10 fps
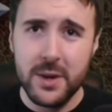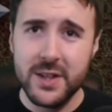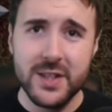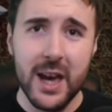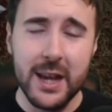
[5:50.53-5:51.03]
I'm
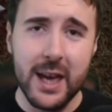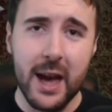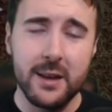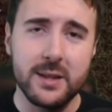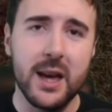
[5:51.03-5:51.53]
going to say it
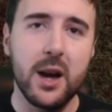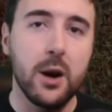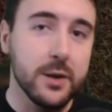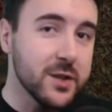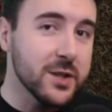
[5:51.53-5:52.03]
again,
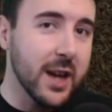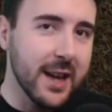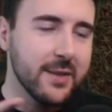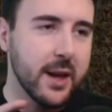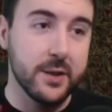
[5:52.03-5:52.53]

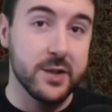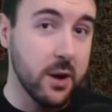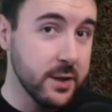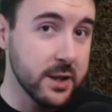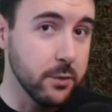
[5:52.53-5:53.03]
they're
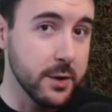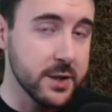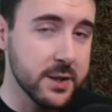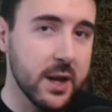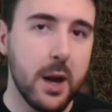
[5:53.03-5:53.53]
starting
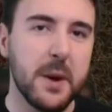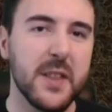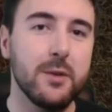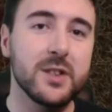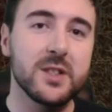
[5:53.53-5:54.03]
rosters,
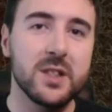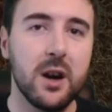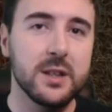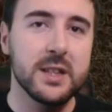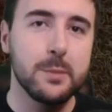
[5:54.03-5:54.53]
but they're a
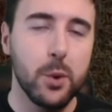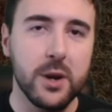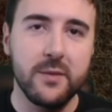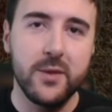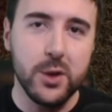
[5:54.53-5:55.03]
starting
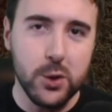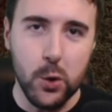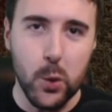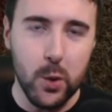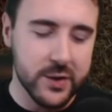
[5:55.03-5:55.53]
point for
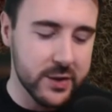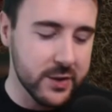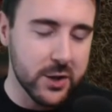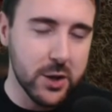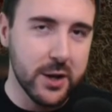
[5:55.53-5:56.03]
your
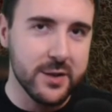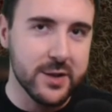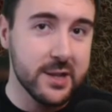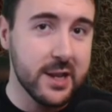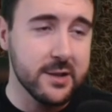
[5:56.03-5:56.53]
rosters. So you
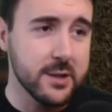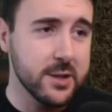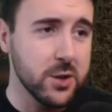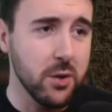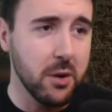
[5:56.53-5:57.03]
can
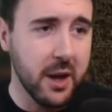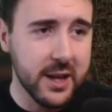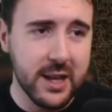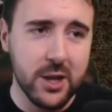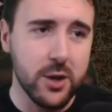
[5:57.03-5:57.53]
season to your
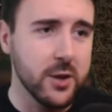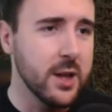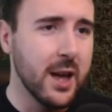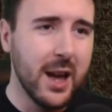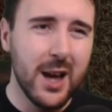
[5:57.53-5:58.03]
liking, you
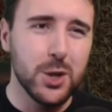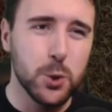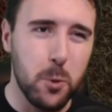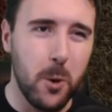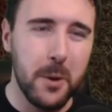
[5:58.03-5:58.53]
can
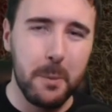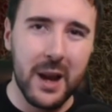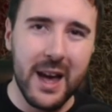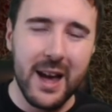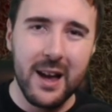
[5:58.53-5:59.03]
drop a
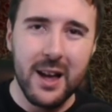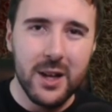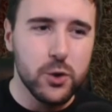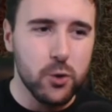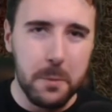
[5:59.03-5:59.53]
player,
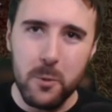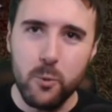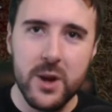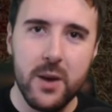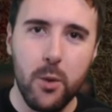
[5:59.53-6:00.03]
drop a
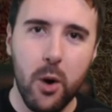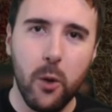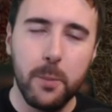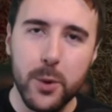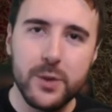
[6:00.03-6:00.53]

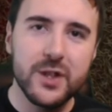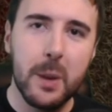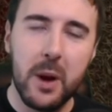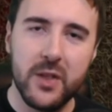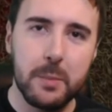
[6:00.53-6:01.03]
reroll, boost
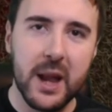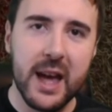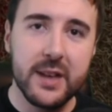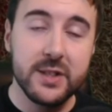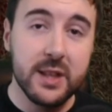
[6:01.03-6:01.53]
up other
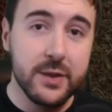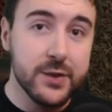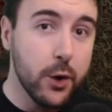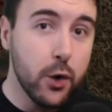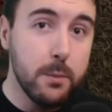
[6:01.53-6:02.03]
players. There's
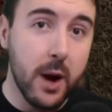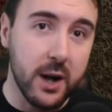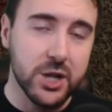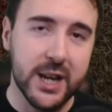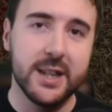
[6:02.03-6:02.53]
so
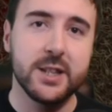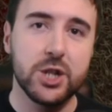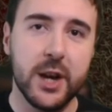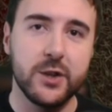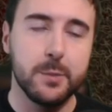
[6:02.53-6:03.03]
much
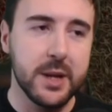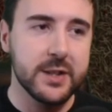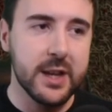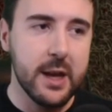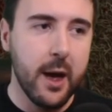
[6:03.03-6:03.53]

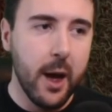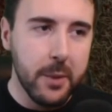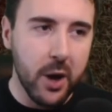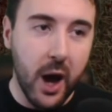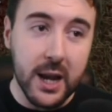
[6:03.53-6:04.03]
interchangeability,
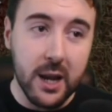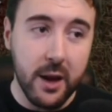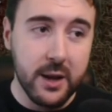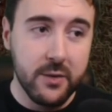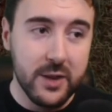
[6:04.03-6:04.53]
but I
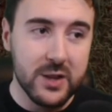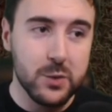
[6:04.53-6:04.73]
like